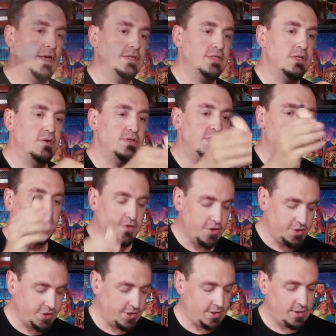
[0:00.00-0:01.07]
exclusive
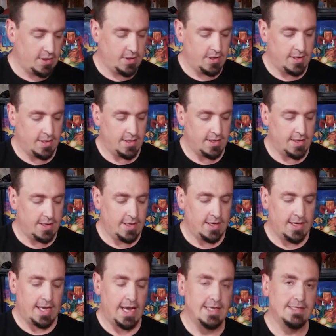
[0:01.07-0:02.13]
version
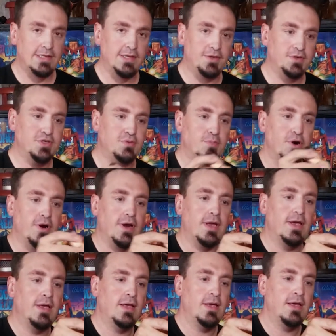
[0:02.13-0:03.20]
has a little smirk,
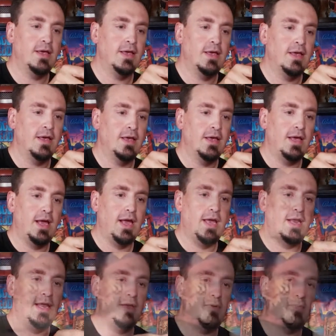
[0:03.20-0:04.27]

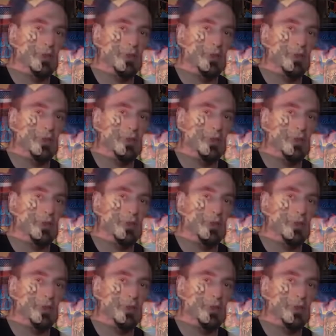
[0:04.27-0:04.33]
and he would